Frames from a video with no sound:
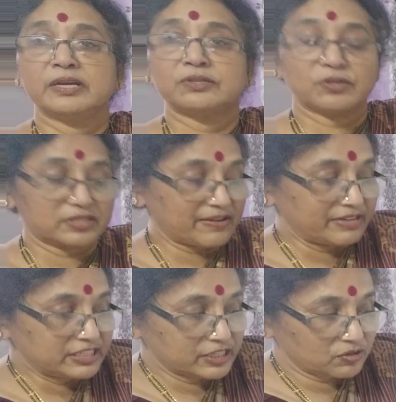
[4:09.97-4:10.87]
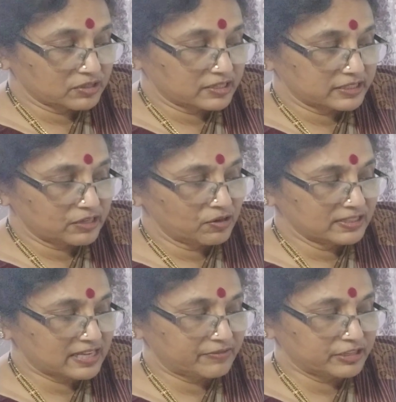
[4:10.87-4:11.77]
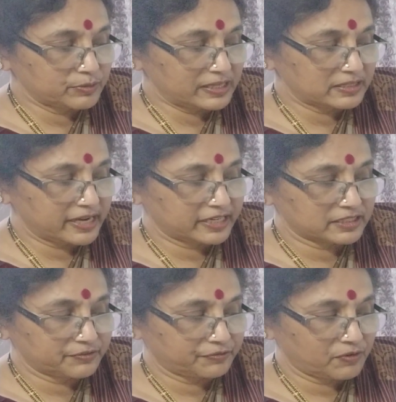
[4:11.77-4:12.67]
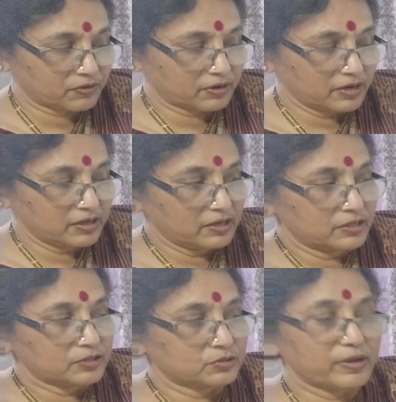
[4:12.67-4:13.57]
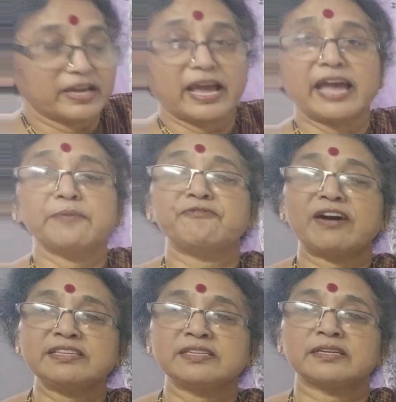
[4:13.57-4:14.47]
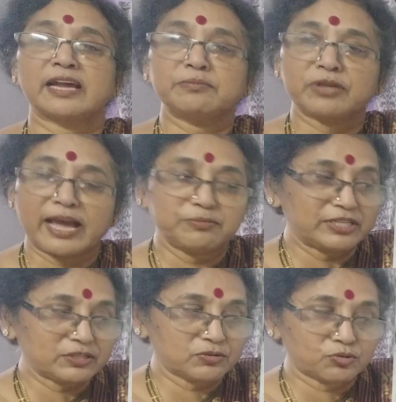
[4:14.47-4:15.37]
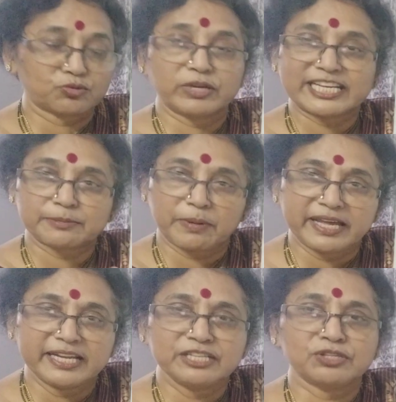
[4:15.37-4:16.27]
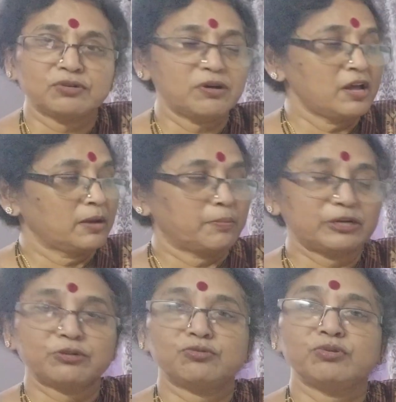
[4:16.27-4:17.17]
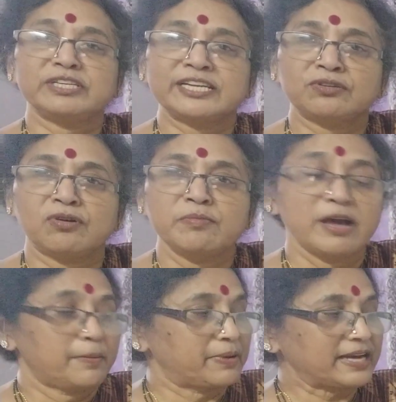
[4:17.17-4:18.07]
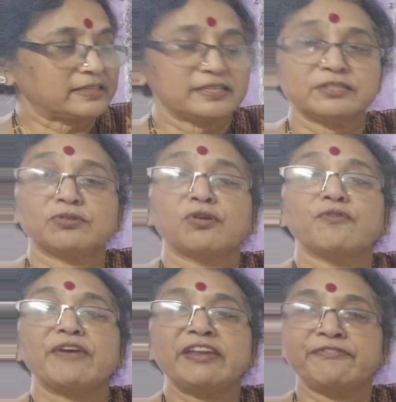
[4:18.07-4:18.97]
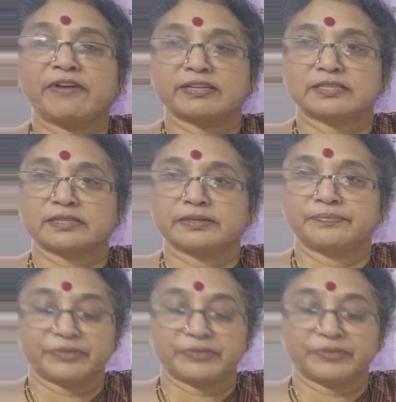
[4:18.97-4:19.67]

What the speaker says: So 7 zeros are 0 and 7 12s are 84. So I am faster. I'm just explaining to you, but you do it at home. Practice will go very fast.